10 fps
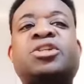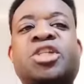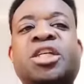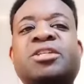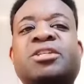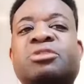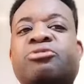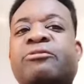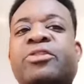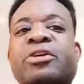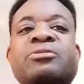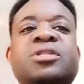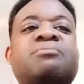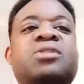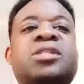Jesus
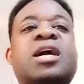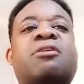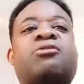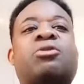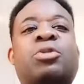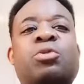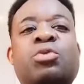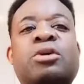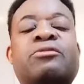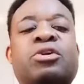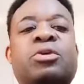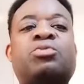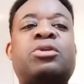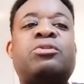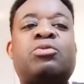reveals himself, or the Word of God,
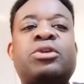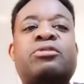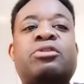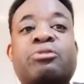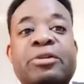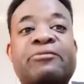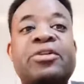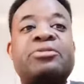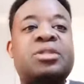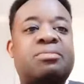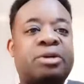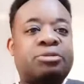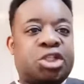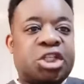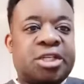what the Word of God reveals
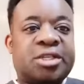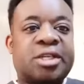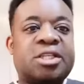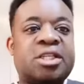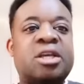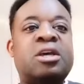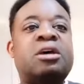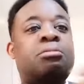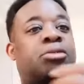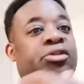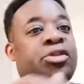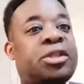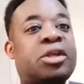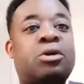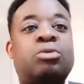about Jesus, both
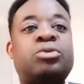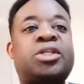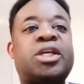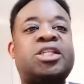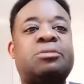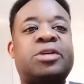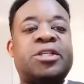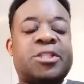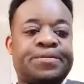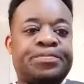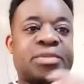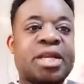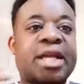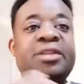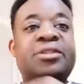in the Old Testament
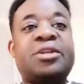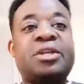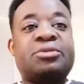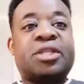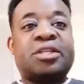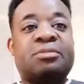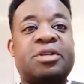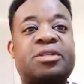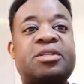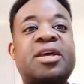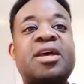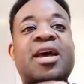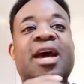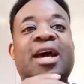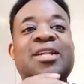and in the New Testament.
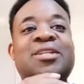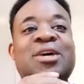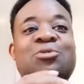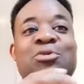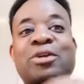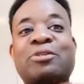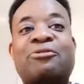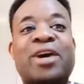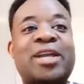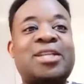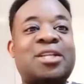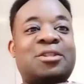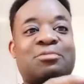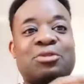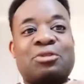And what we find
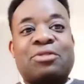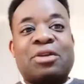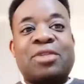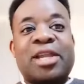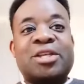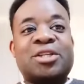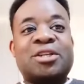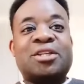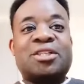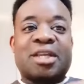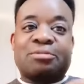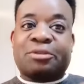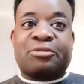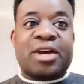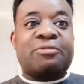in the book of Revelation
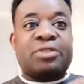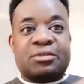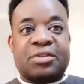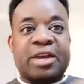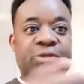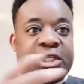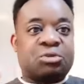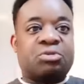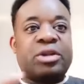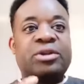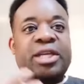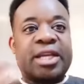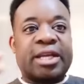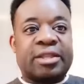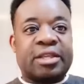chapter 5 verse 5, which is what we're
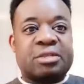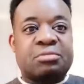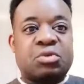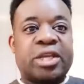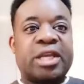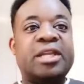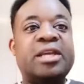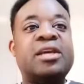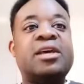looking at this morning,